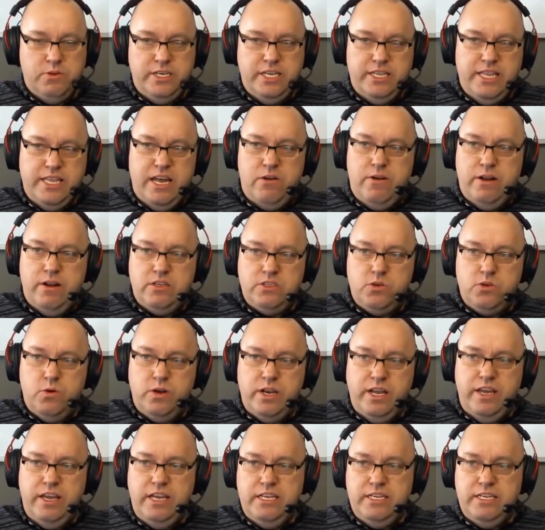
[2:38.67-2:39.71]
We did that around
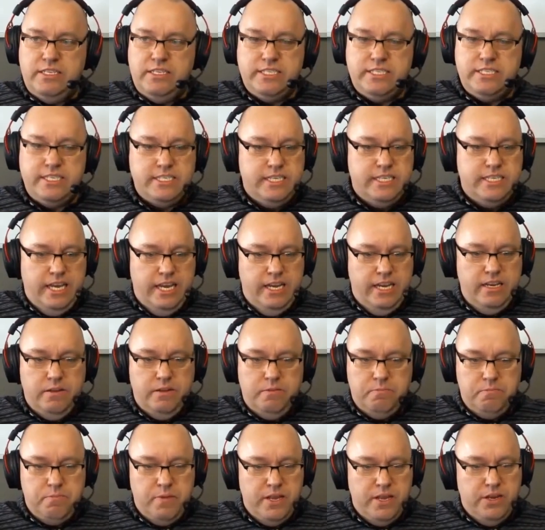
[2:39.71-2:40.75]
twenty sixteen
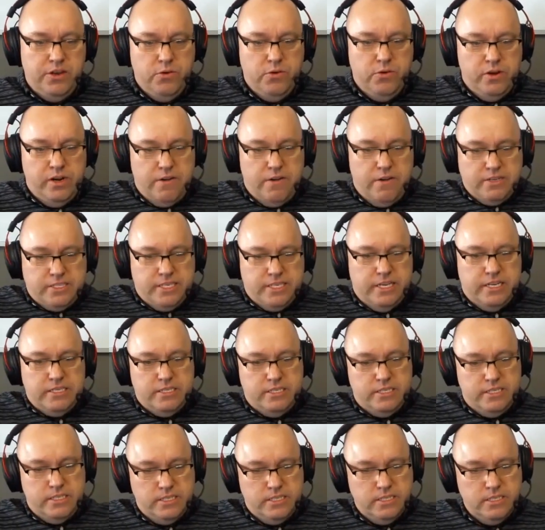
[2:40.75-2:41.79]
and been doing it ever
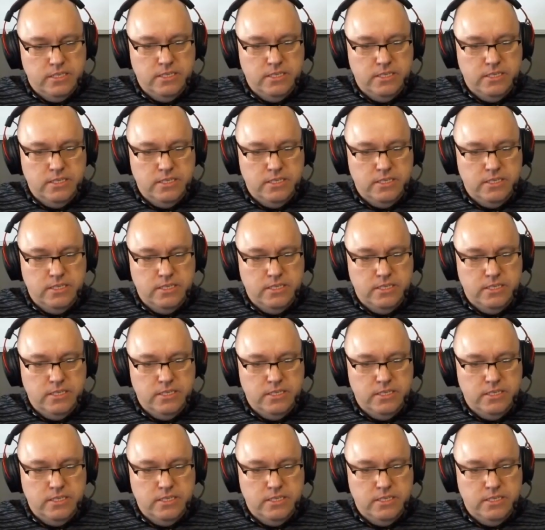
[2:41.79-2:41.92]
since.